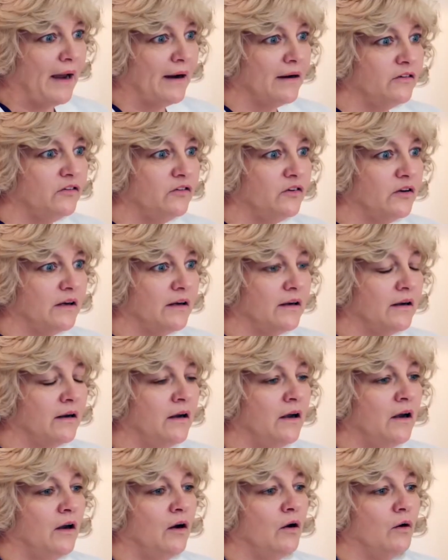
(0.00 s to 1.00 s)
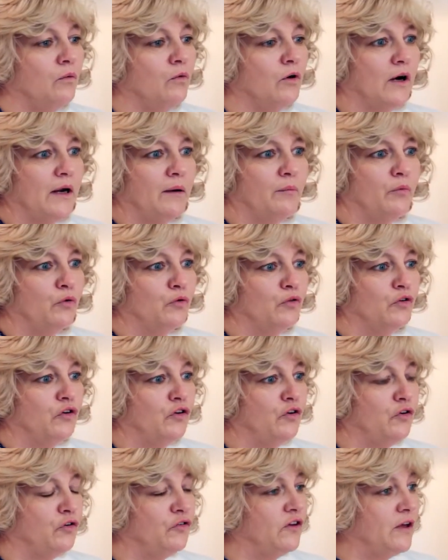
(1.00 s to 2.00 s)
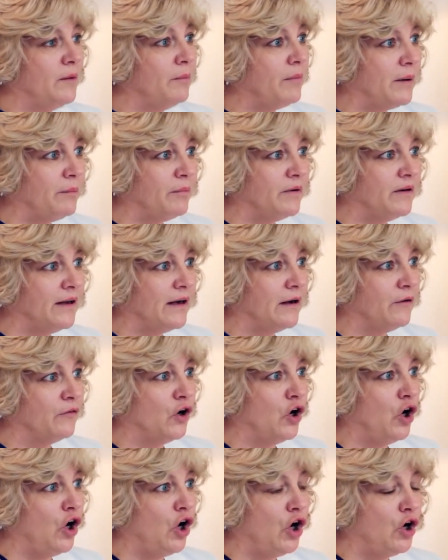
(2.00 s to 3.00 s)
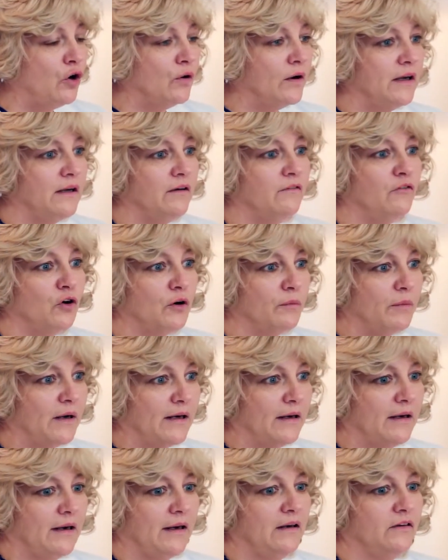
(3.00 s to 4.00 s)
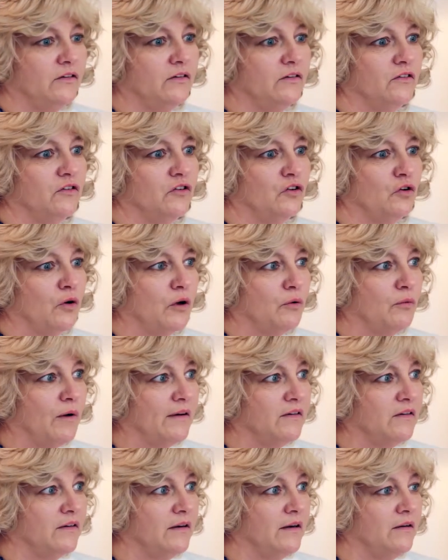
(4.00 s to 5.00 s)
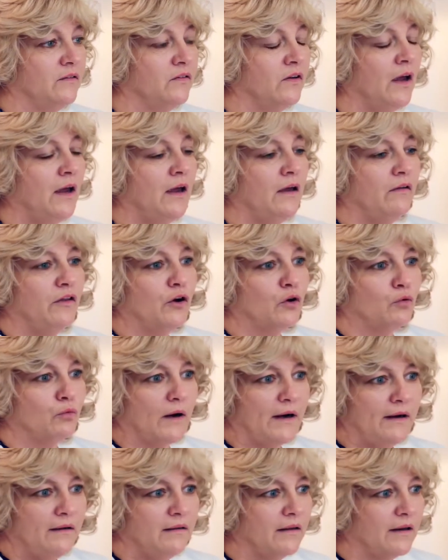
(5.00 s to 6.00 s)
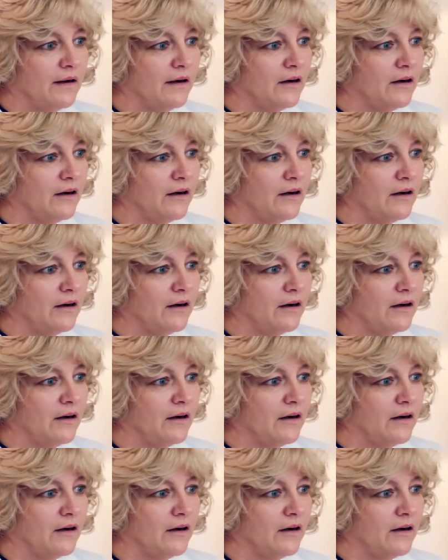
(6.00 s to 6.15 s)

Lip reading: packaging, we're able to zip up and down the hall, give our medications to our residents. They're right